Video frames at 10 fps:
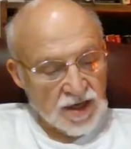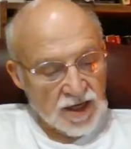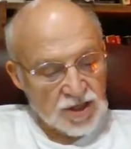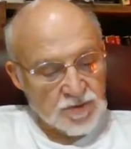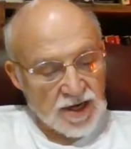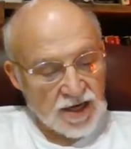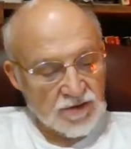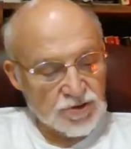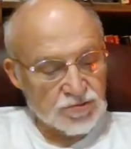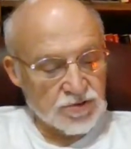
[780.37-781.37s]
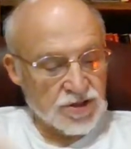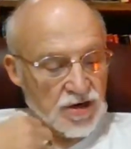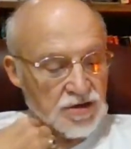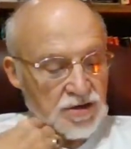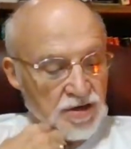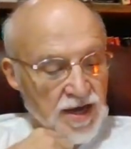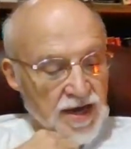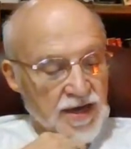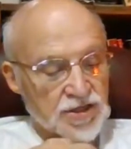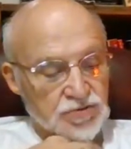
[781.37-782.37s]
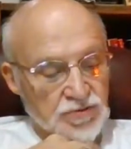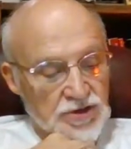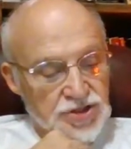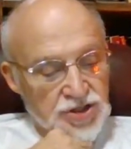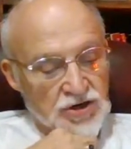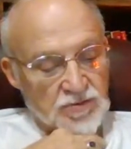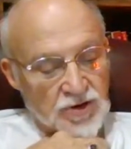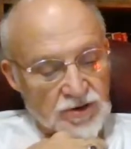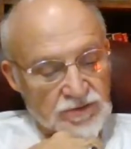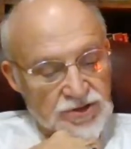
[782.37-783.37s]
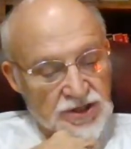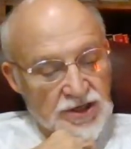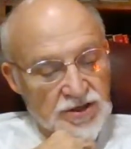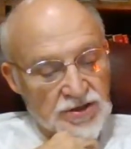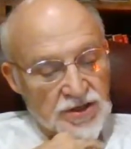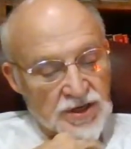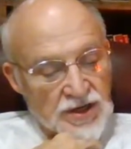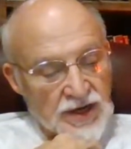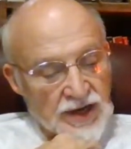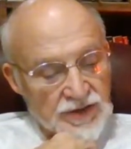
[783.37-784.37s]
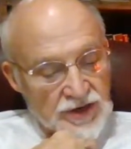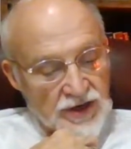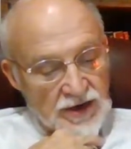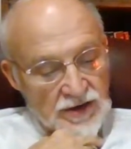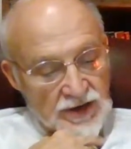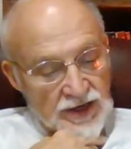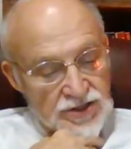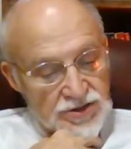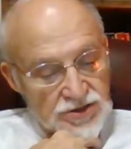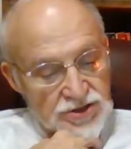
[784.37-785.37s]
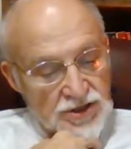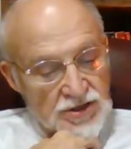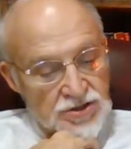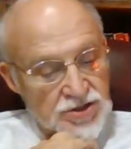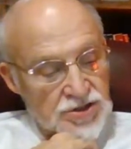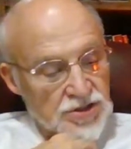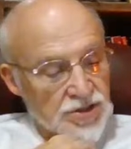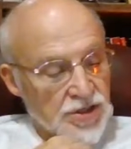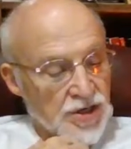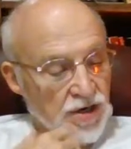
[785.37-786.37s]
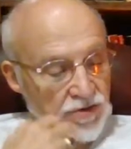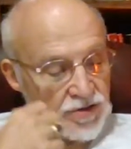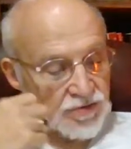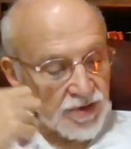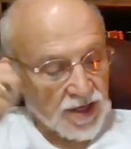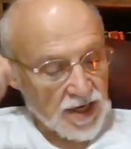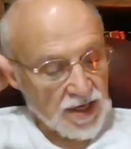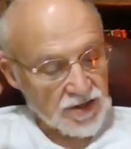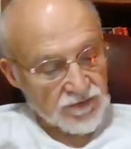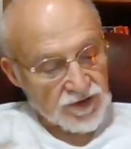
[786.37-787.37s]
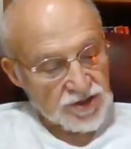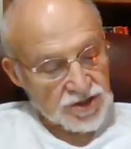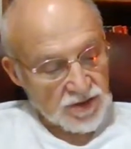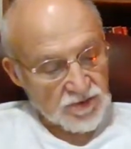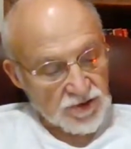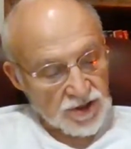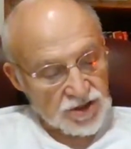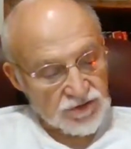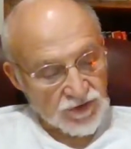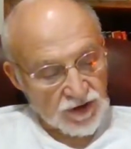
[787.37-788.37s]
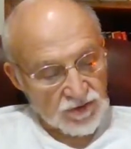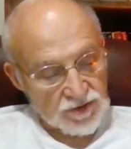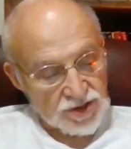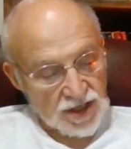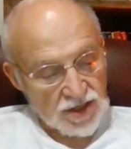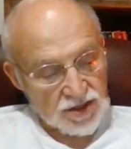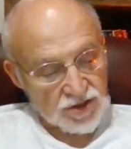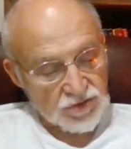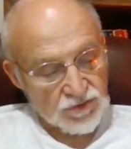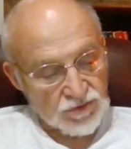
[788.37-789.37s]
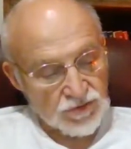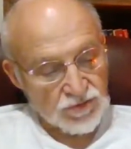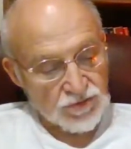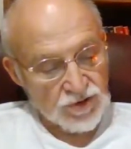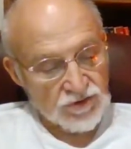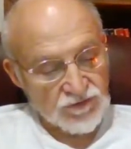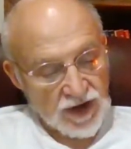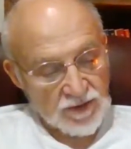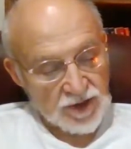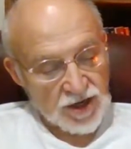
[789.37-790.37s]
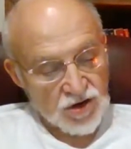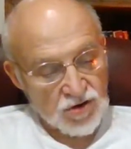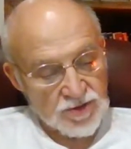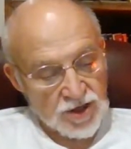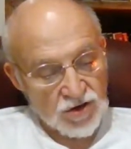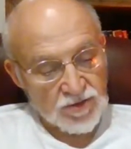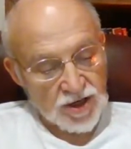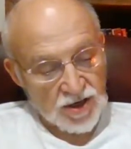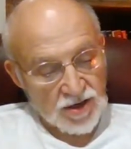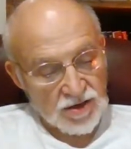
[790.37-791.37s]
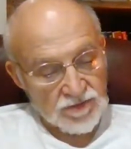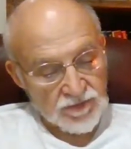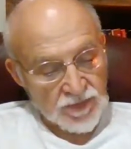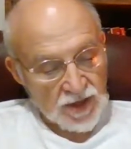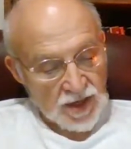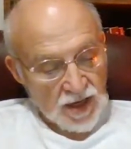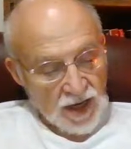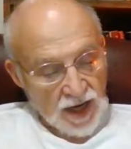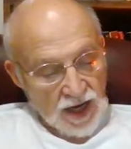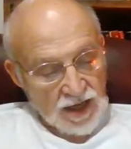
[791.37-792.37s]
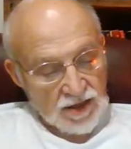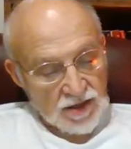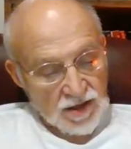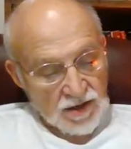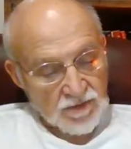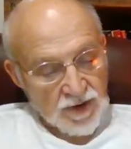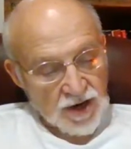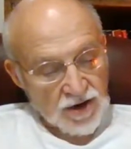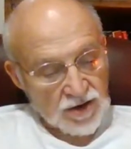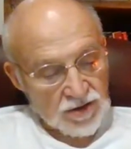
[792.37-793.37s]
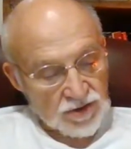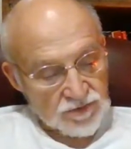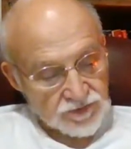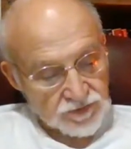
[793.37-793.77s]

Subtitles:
His body was returned to Lyons, where a ceremony was held in the Congregational Church. On the 29th of December, his funeral was held at the Root family home in Omaha, and burial